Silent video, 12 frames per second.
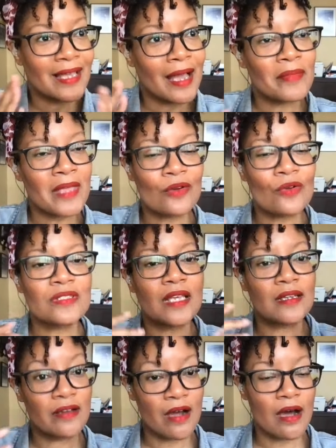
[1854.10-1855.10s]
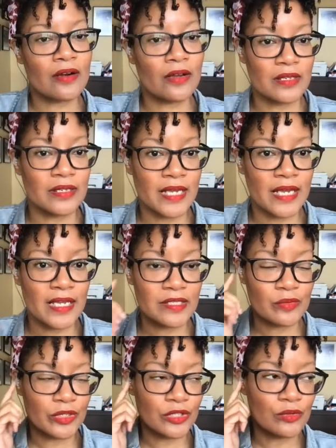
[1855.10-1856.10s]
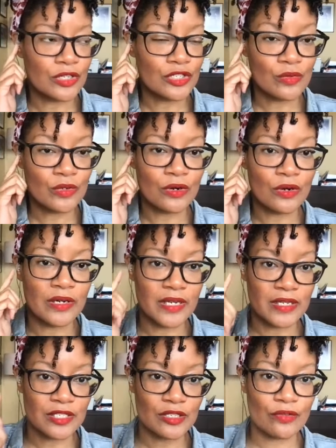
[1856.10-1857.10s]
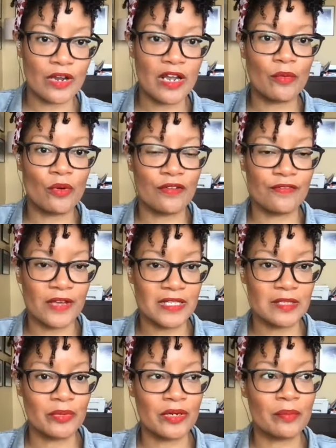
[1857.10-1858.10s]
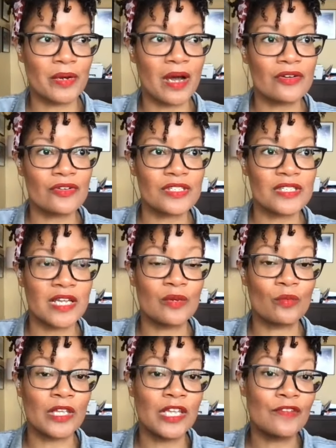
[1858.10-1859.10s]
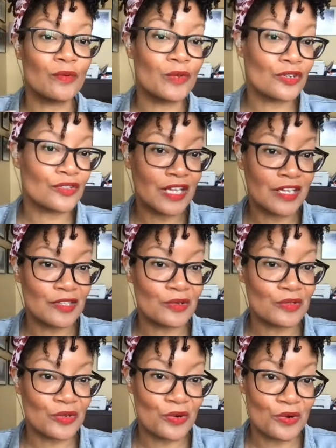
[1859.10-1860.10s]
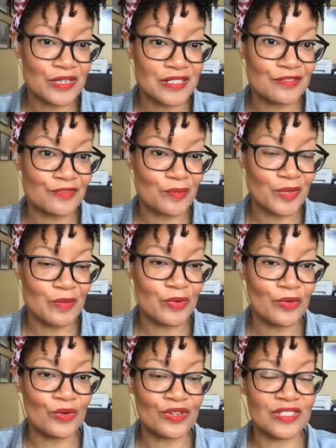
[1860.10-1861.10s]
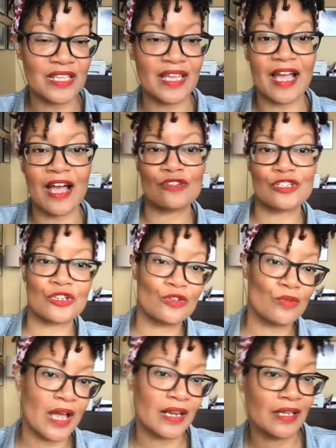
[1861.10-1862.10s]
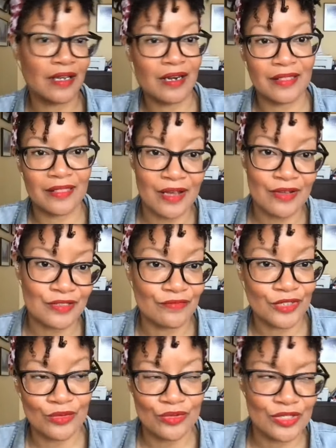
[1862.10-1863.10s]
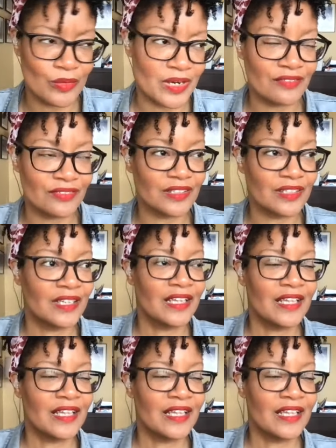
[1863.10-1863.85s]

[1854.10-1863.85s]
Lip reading: I'm not going to say gone are the days when you can do it on Instagram or Facebook, but understand, even when you're taking those courses from people who are saying, I'll show you how to get 100,000 views or whatever,